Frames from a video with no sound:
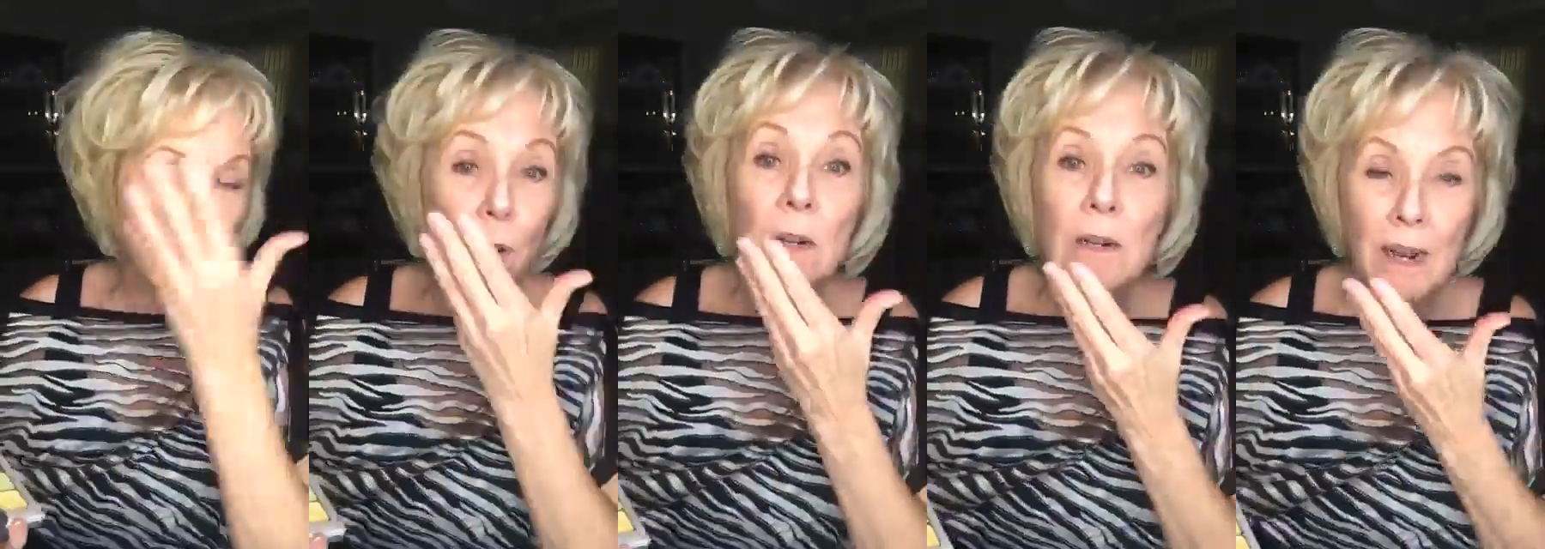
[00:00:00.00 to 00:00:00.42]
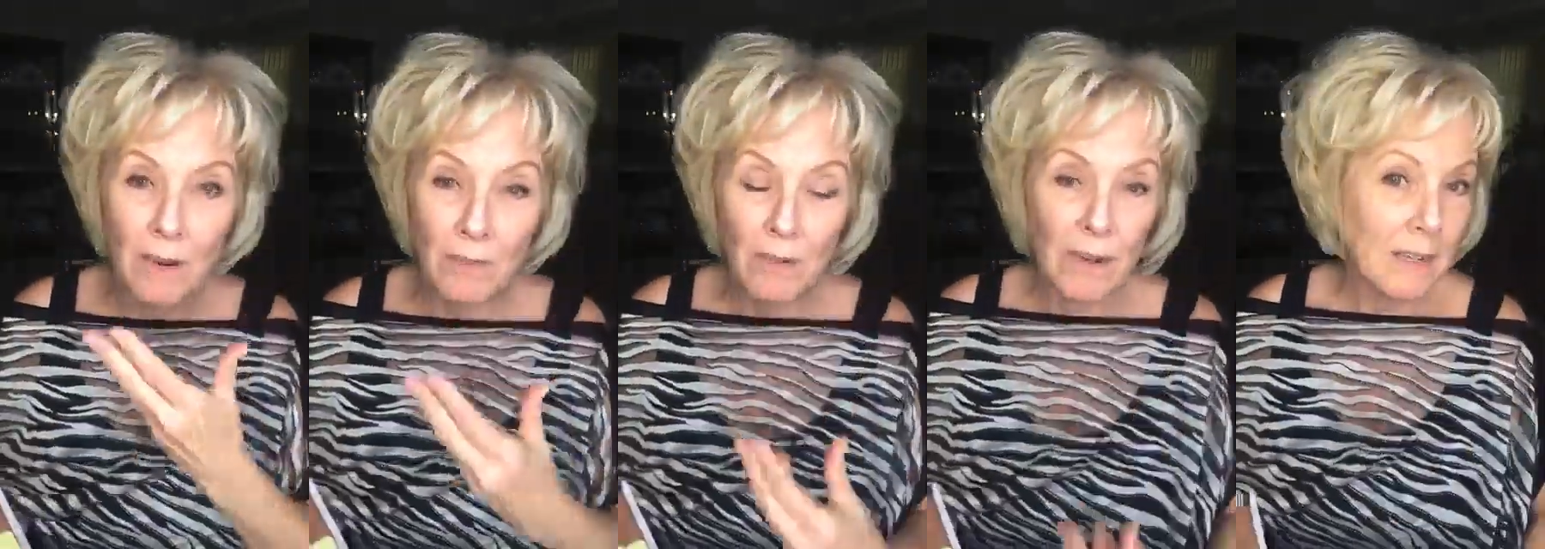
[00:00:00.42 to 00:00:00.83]
will
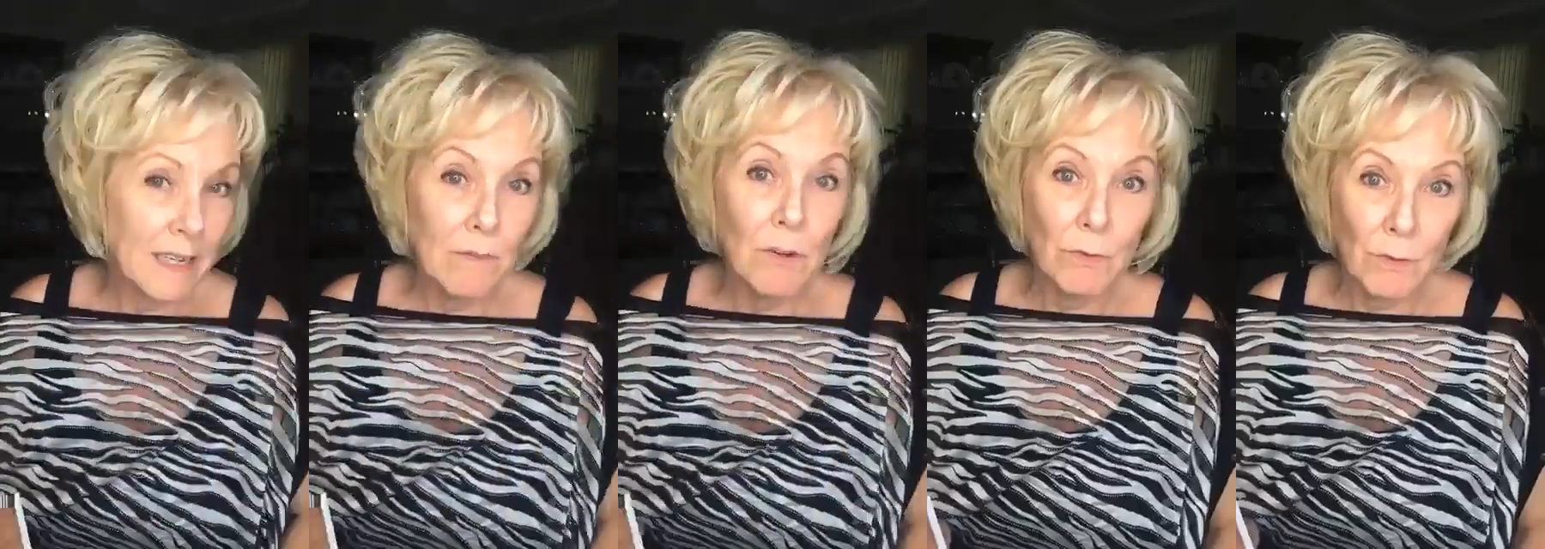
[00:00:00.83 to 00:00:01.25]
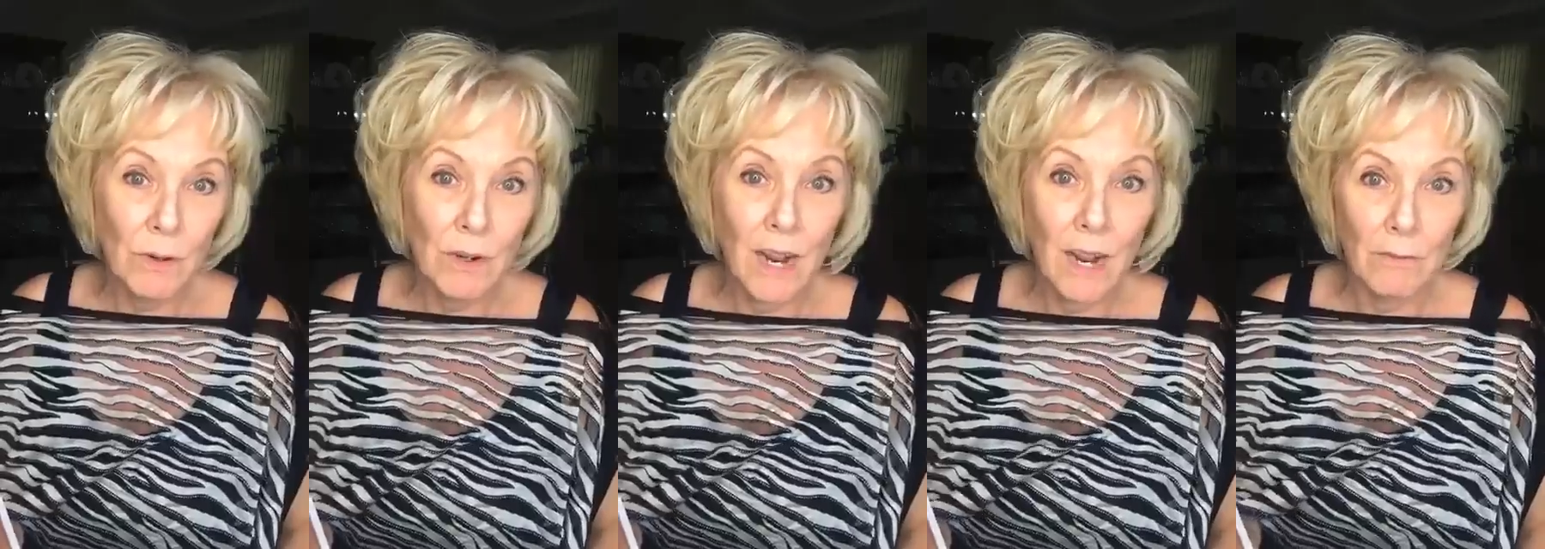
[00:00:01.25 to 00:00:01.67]
give you full
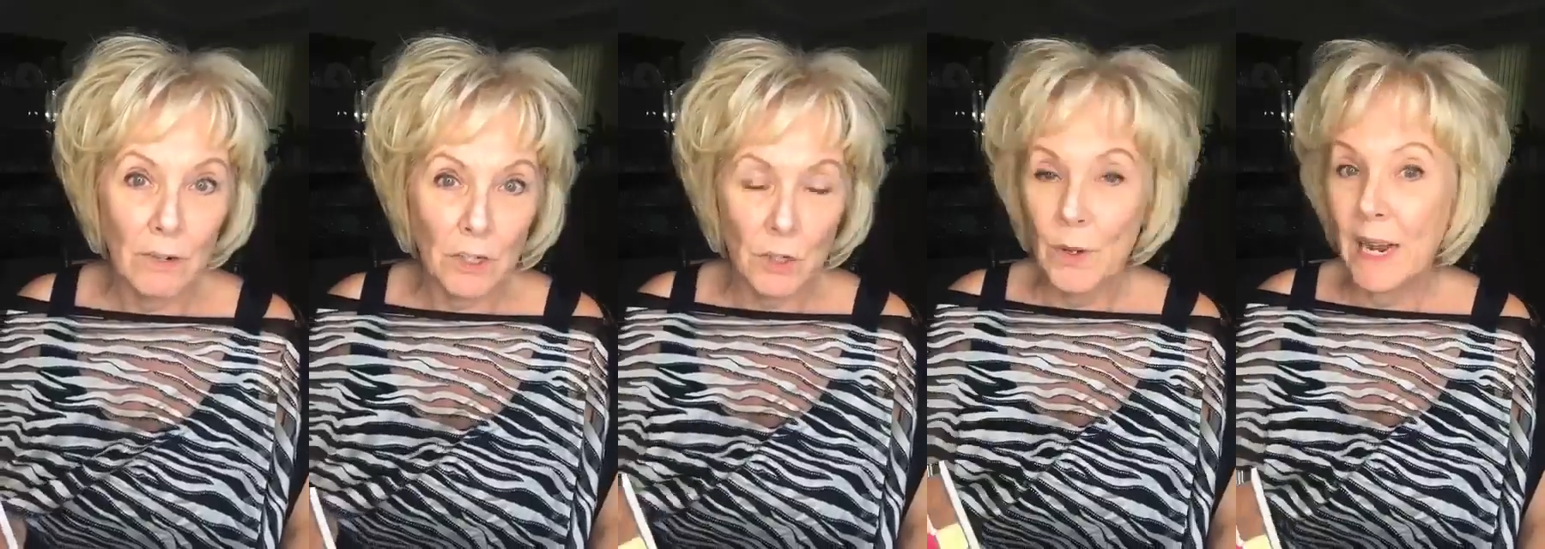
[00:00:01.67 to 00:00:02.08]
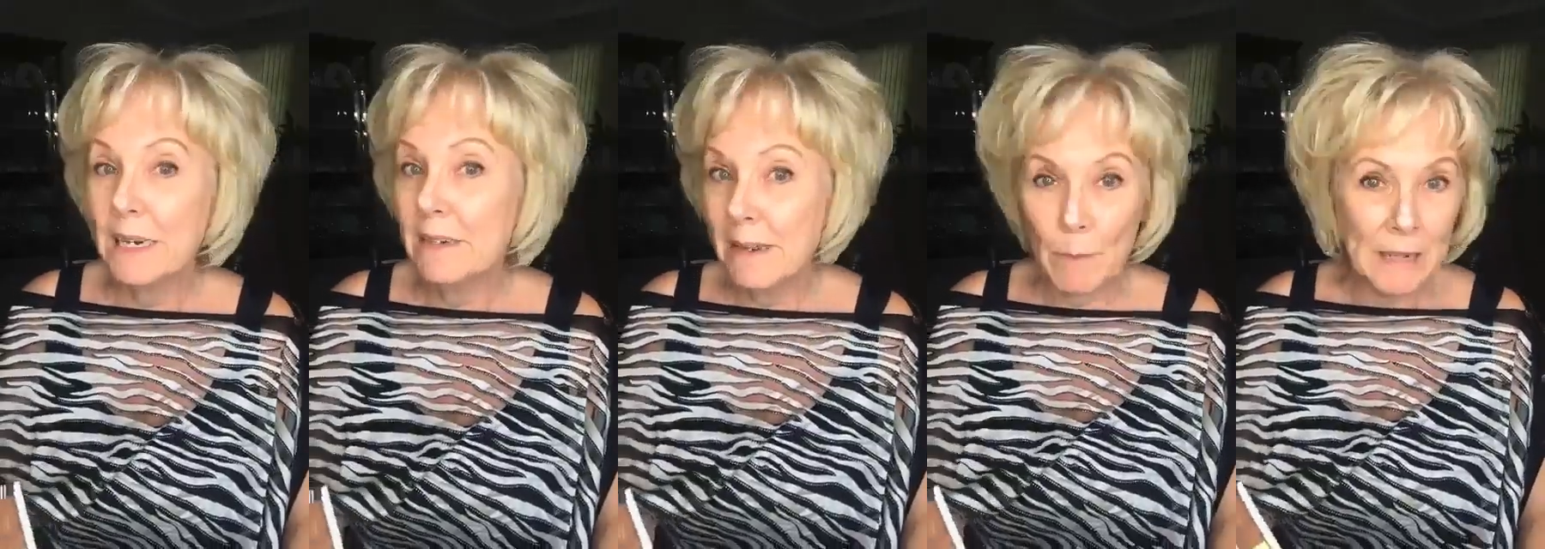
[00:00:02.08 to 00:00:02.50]
coverage. Okay,
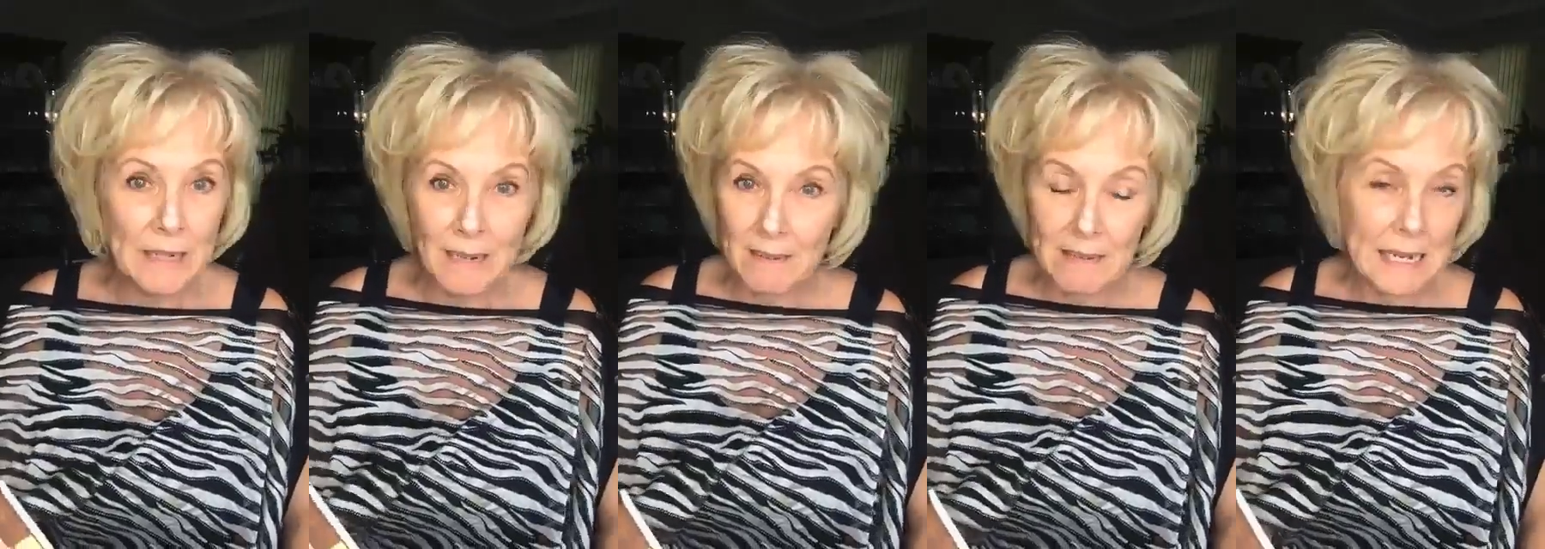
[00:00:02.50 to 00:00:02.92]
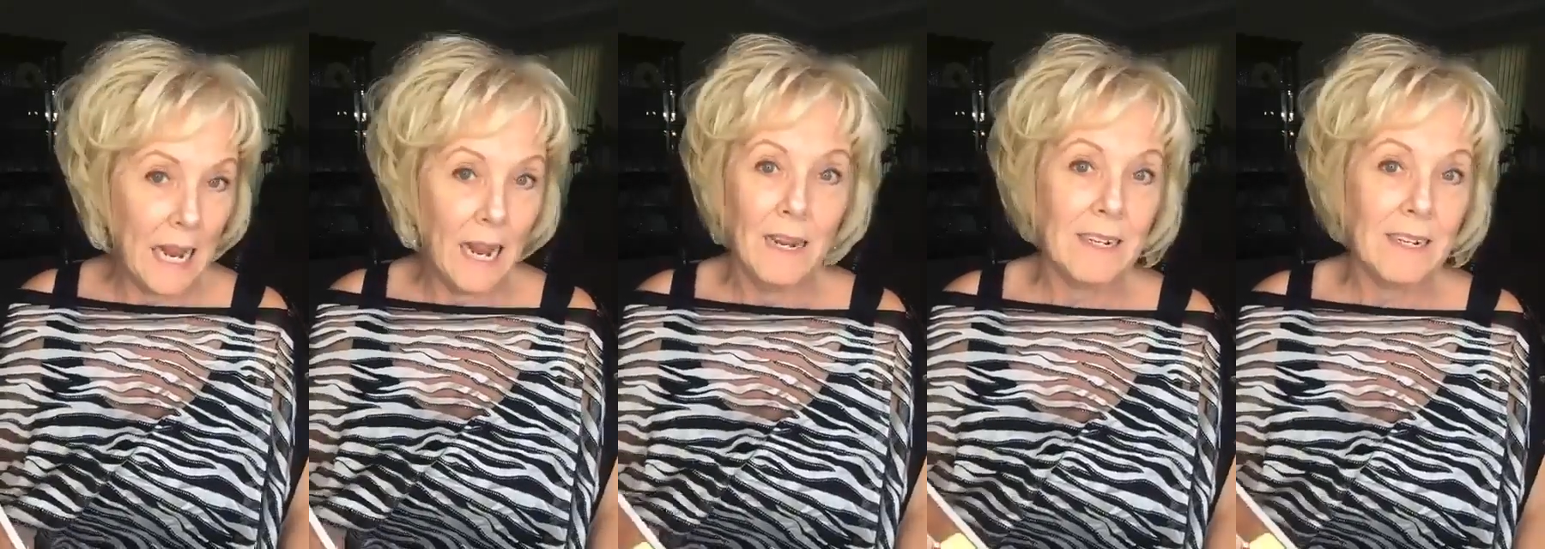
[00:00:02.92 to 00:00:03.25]
Demi does not.